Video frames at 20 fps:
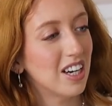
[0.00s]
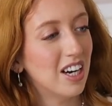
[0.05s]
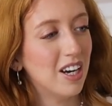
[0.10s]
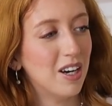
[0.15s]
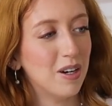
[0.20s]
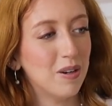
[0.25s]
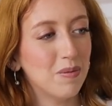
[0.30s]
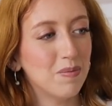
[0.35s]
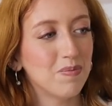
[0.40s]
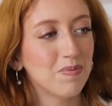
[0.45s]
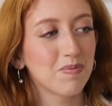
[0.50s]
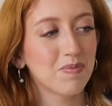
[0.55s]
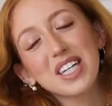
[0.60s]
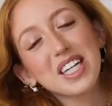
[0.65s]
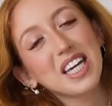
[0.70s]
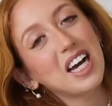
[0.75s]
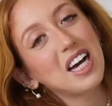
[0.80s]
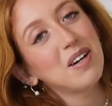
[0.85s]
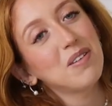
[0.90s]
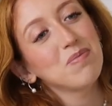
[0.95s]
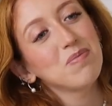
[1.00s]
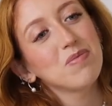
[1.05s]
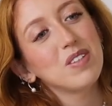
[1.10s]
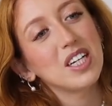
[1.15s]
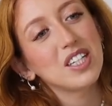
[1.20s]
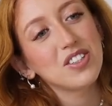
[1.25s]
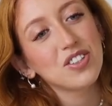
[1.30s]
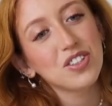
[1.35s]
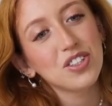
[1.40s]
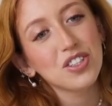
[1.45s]
But yeah,
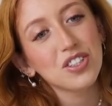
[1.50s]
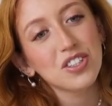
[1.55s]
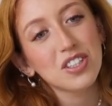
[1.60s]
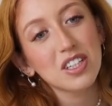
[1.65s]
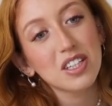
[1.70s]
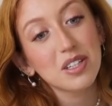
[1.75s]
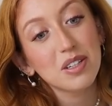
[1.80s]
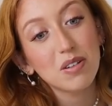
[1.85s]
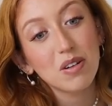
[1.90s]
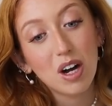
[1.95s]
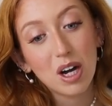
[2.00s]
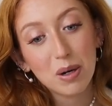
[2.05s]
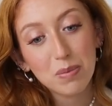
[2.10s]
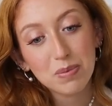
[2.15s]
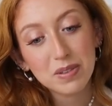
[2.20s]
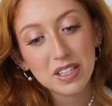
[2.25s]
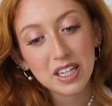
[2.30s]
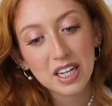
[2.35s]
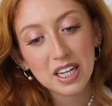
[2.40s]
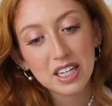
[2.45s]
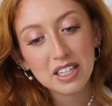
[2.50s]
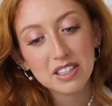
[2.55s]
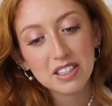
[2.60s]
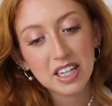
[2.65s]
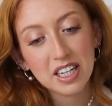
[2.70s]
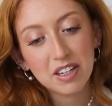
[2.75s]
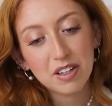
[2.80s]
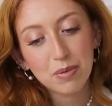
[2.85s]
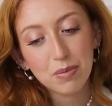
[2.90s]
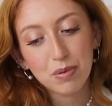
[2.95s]
that's just a little update,
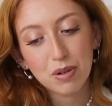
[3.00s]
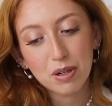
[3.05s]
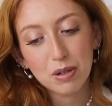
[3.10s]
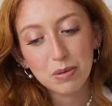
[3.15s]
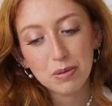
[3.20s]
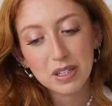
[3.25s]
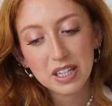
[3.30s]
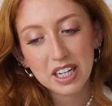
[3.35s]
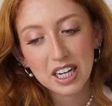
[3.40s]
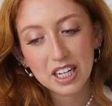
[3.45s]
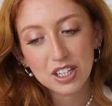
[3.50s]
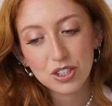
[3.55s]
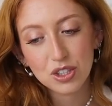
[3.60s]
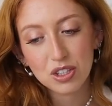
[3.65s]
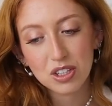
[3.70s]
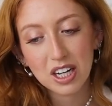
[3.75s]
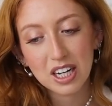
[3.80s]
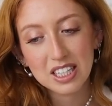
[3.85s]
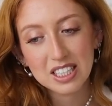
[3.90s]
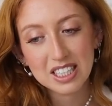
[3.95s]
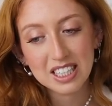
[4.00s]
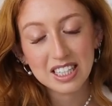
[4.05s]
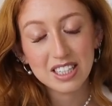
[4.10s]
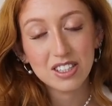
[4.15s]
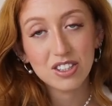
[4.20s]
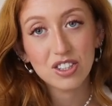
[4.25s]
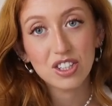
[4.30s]
and I'll probably catch you guys later